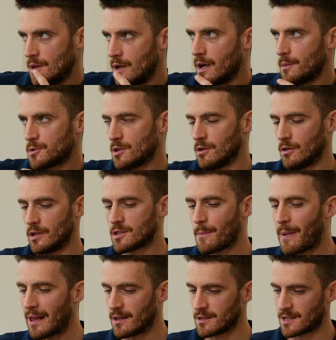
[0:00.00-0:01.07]
Yeah, absolutely. It's a
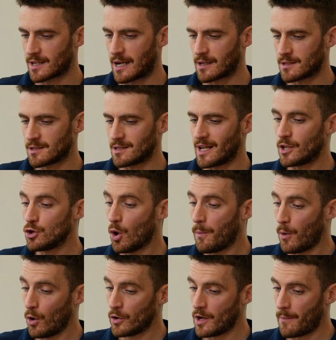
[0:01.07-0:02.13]
balancing act, isn't it? And your
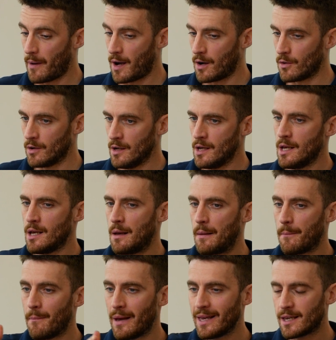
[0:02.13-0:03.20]
point about
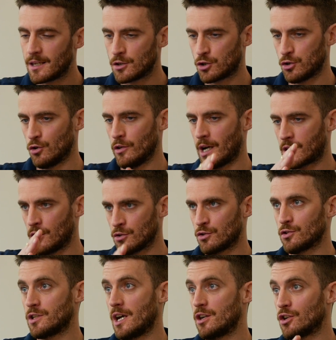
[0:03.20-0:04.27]
making sure that
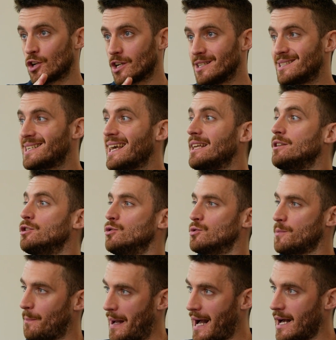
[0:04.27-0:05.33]
consultation
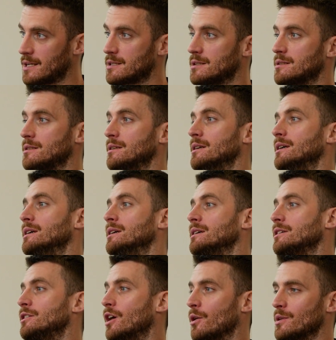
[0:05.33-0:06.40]
continues past,
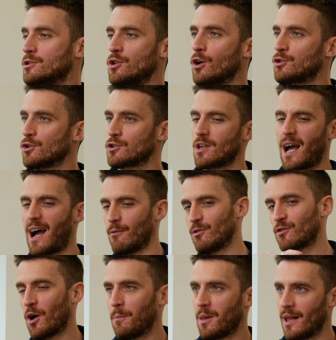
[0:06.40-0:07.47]
it's not just,
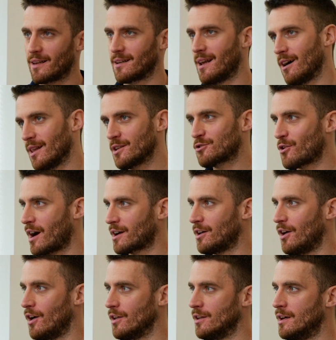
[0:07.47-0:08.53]
we've got planning now, let's
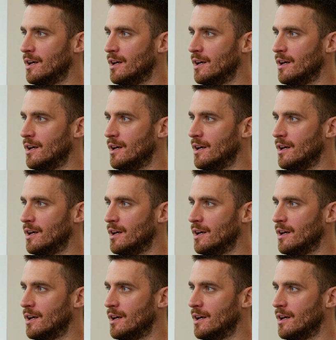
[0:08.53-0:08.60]
crack on.